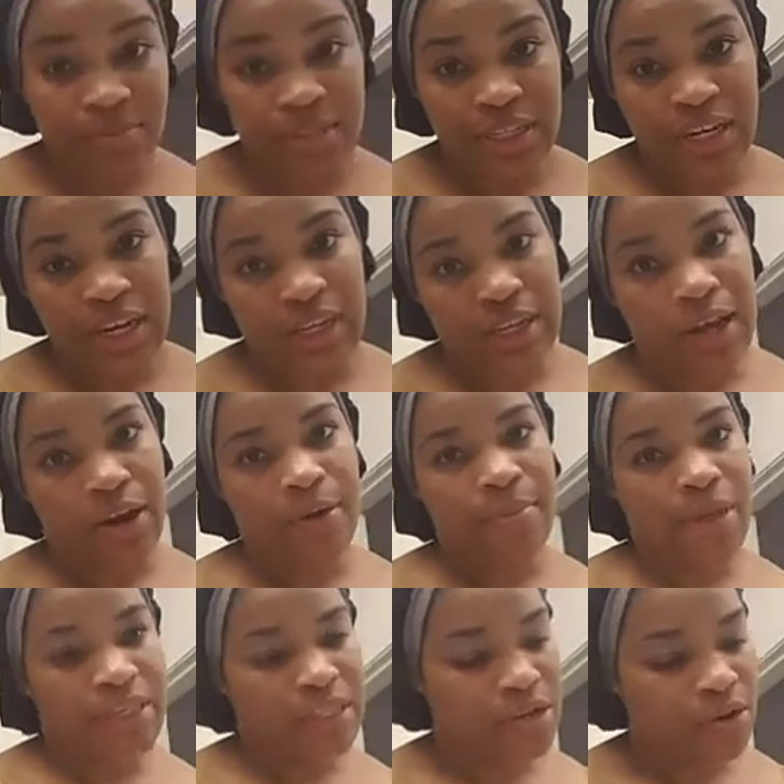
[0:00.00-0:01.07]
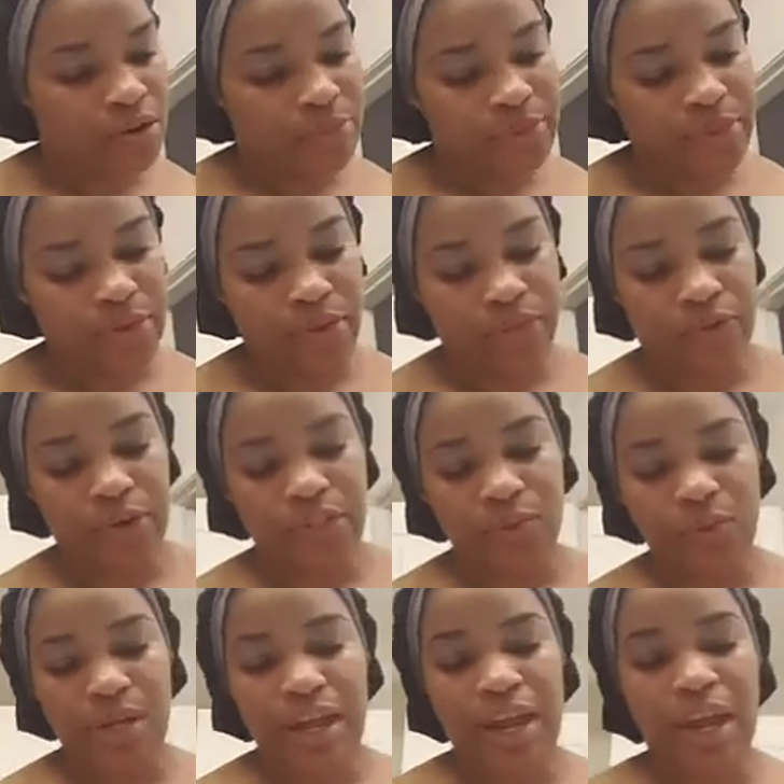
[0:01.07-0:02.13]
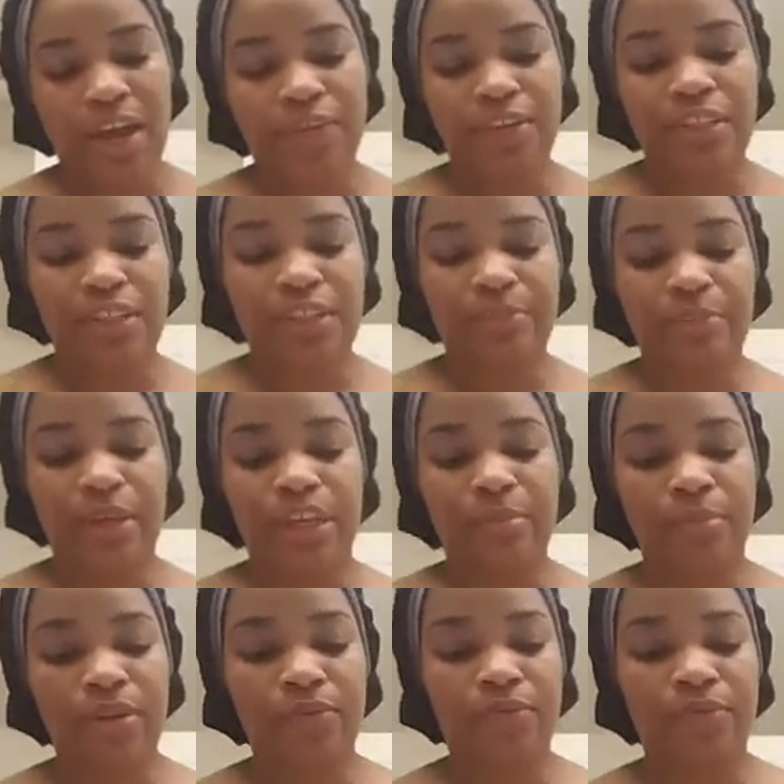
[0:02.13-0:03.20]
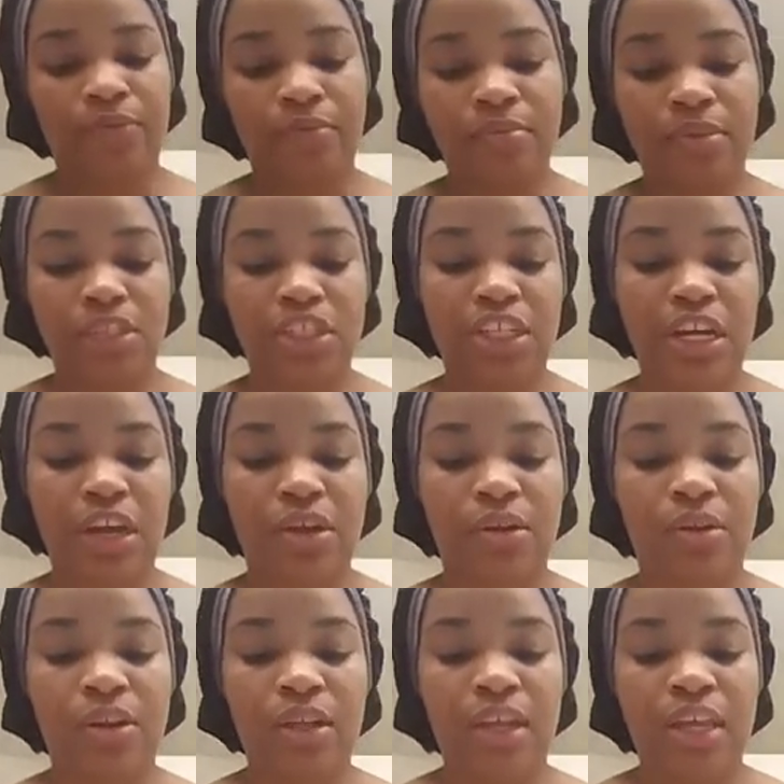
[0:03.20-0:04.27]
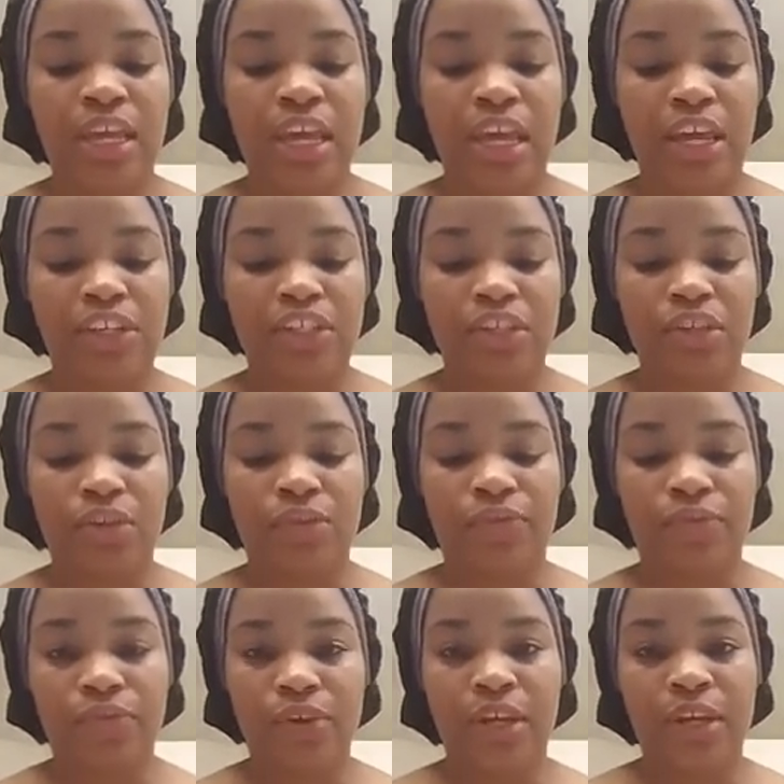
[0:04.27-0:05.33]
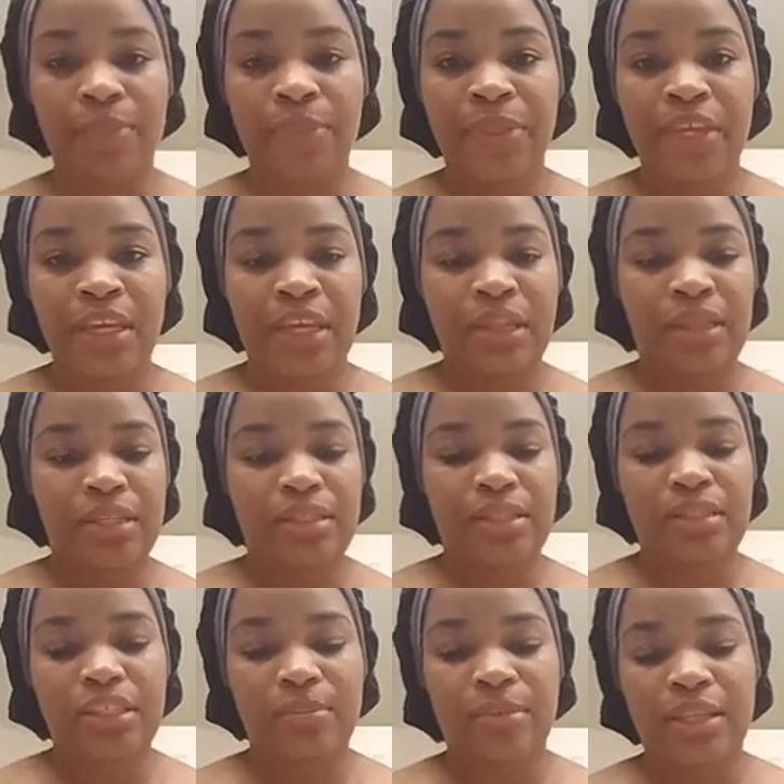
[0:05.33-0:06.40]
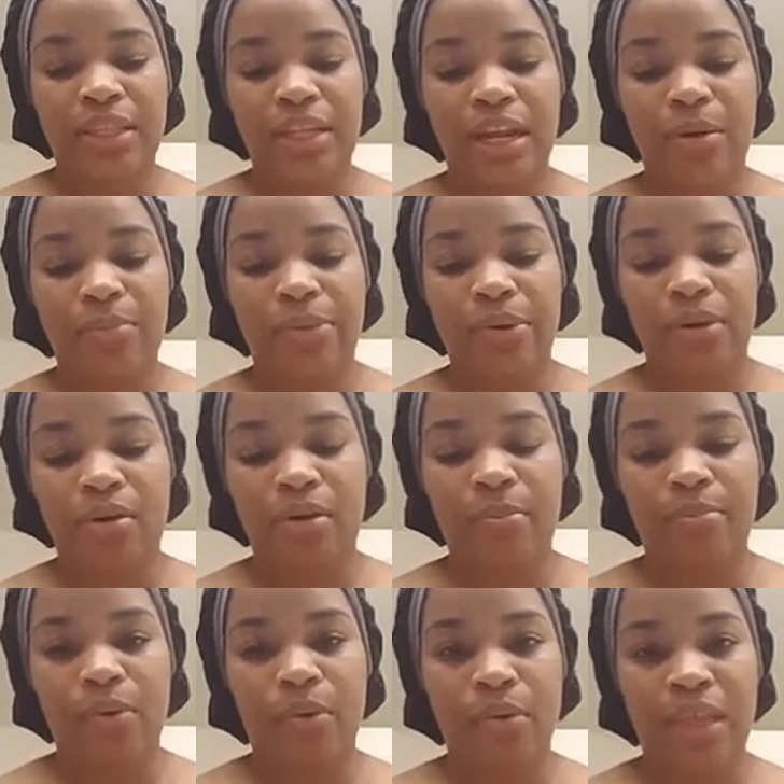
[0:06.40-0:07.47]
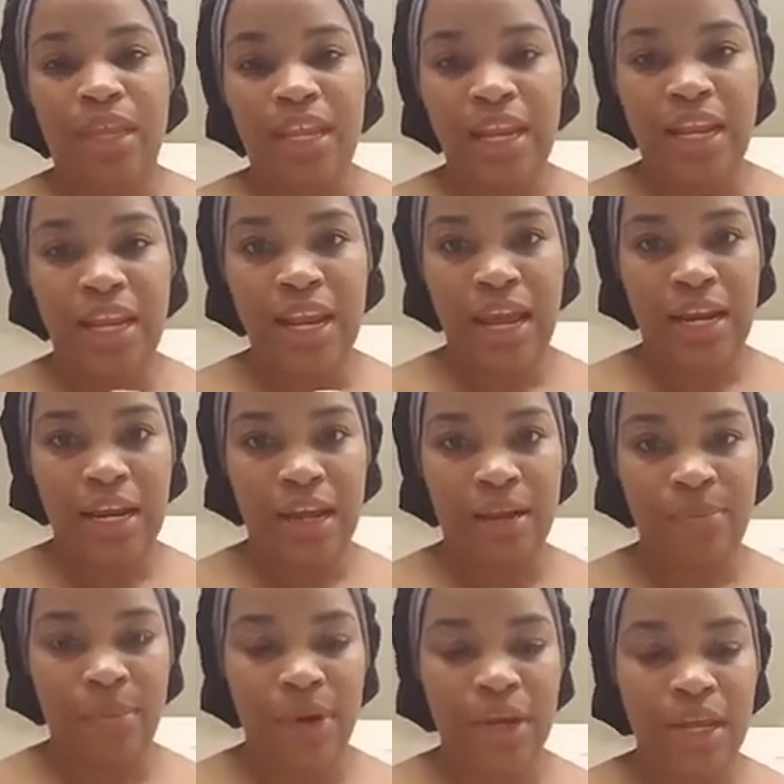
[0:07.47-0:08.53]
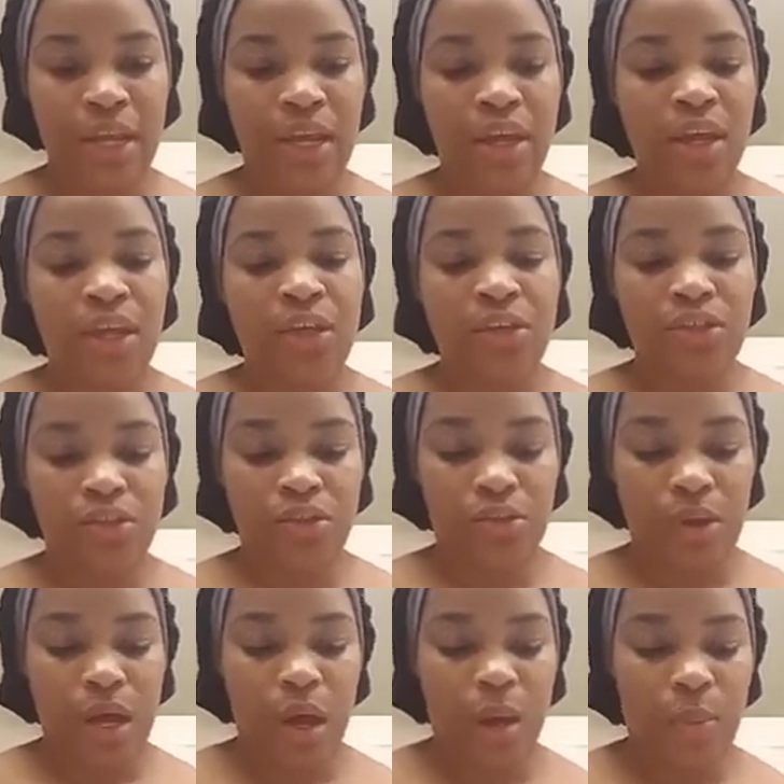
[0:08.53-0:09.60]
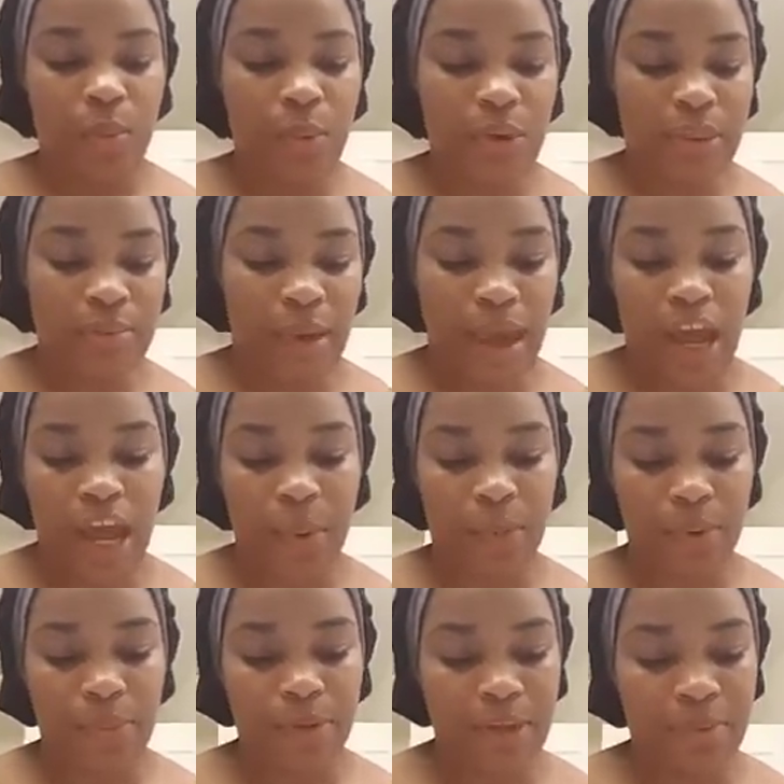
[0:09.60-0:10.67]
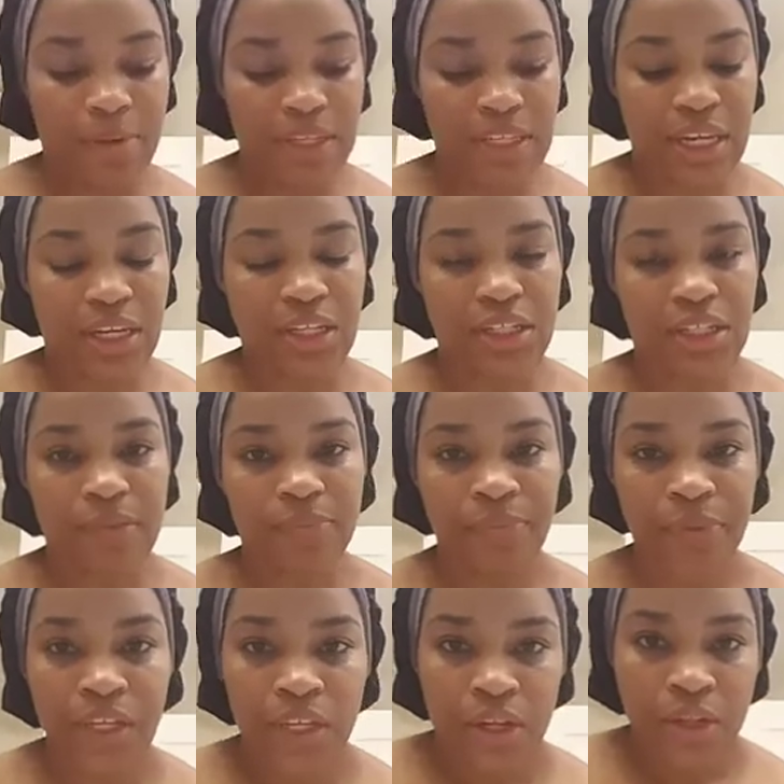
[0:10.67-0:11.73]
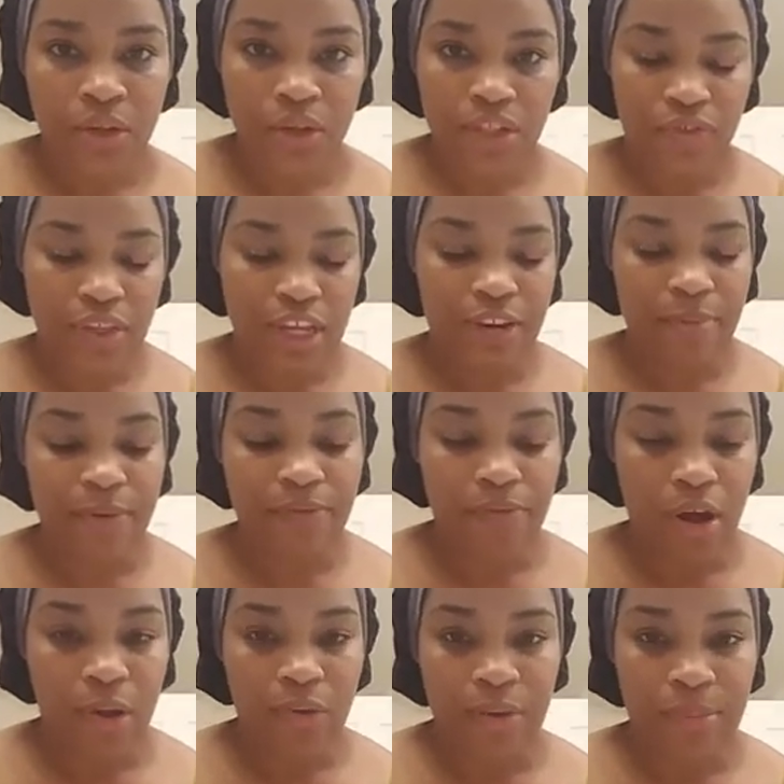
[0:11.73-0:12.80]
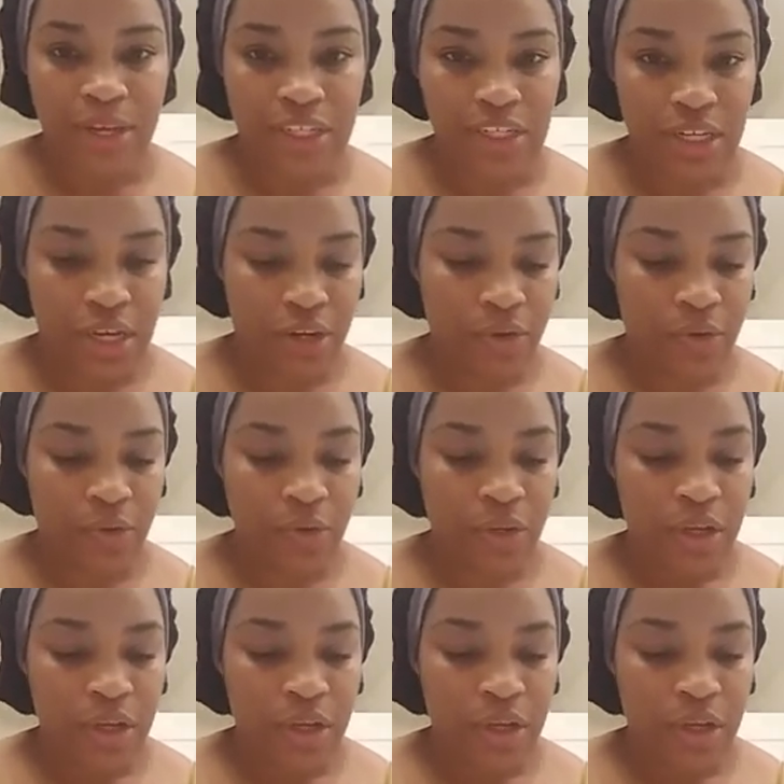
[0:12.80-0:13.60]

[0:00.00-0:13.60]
and I layer my serums. So the first one I have is this Pigment Gel HQ Free. This is something that I put on both night and morning to help with my hyperpigmentation. Those of you that have been following my channel,